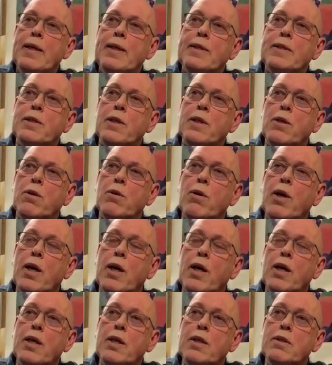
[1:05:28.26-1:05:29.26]
So
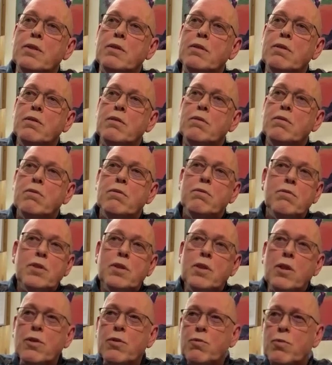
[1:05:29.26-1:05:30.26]
uh, we
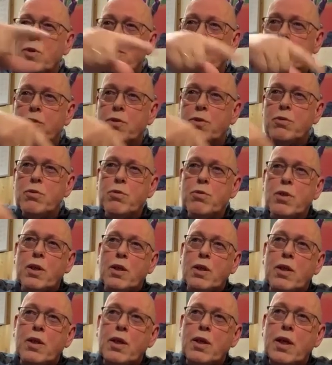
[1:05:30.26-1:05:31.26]
don't want to
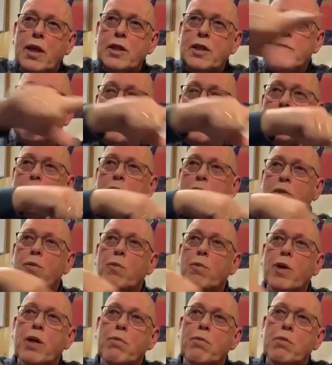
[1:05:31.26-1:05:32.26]
uh, expand
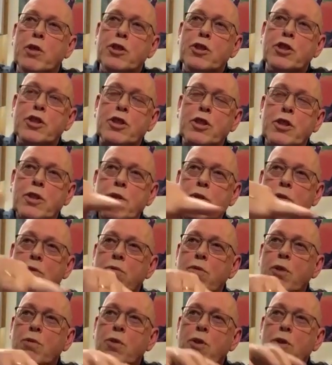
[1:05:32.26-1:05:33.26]
very much.
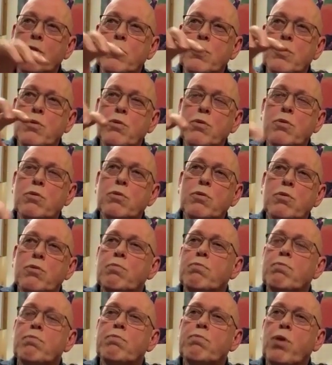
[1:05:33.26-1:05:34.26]
We want to
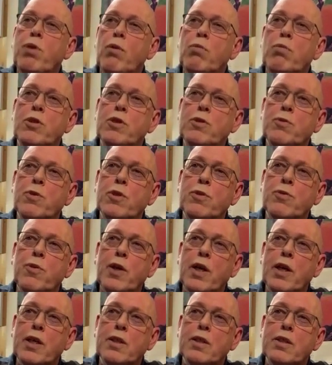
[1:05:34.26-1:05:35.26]
publish what we
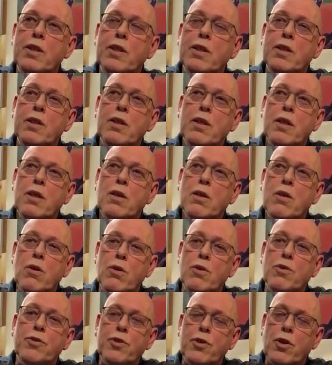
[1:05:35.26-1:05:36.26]
had uh,
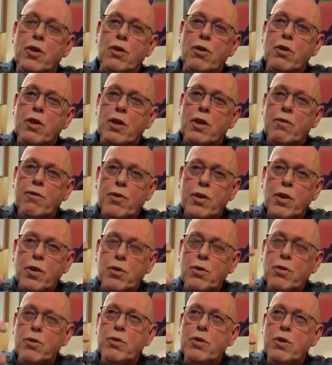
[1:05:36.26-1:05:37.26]
control. We
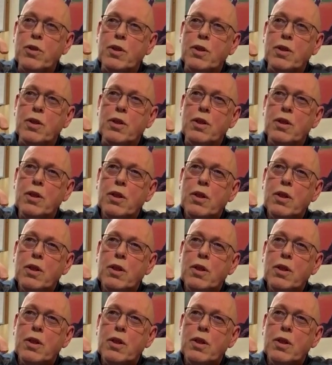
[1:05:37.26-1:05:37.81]
could uh,